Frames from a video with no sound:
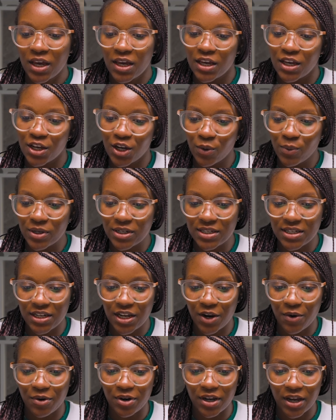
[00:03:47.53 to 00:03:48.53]
here we
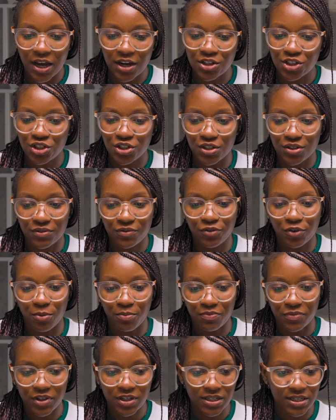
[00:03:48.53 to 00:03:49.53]
see a reaction
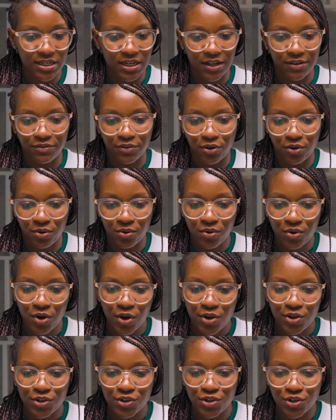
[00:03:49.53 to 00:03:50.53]
from this level.
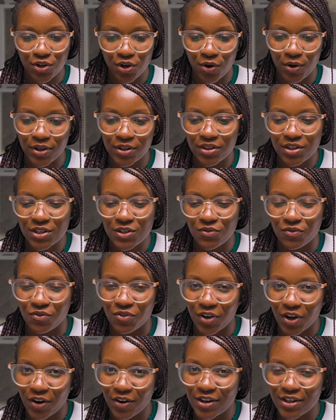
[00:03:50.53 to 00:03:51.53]
So in this
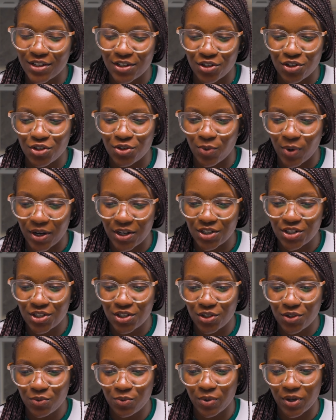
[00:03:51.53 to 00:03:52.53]
very
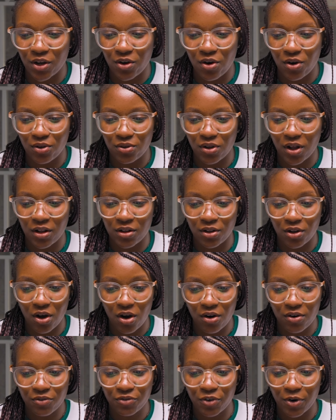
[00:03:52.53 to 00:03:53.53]
situation, we go
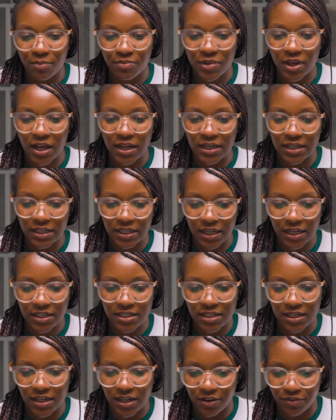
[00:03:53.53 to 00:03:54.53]
along from the
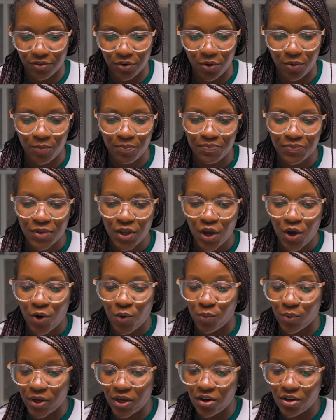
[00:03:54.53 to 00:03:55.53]
alligator level.
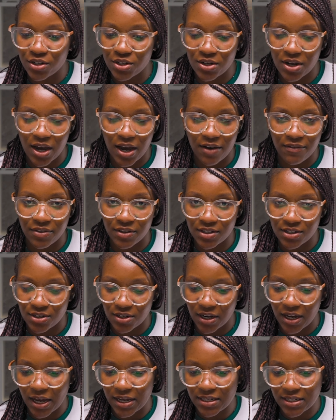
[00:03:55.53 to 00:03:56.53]
We also have the
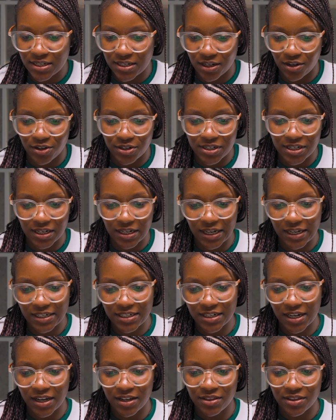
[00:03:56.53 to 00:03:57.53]
stochastic
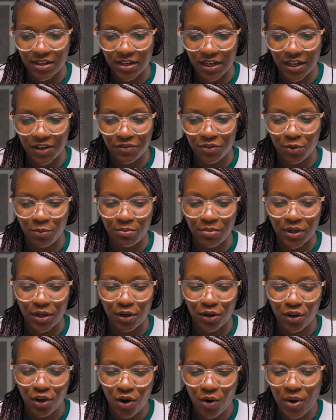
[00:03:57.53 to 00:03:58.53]
oscillator in the level
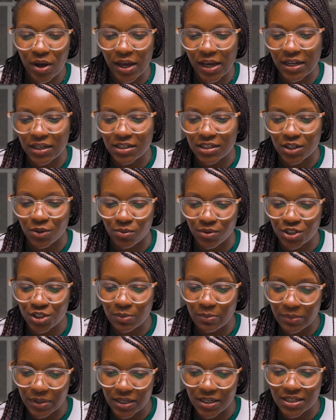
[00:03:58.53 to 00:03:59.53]
below 80,
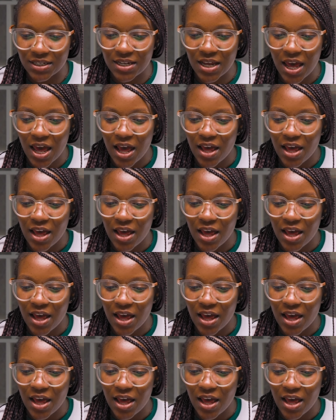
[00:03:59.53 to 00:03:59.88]
which means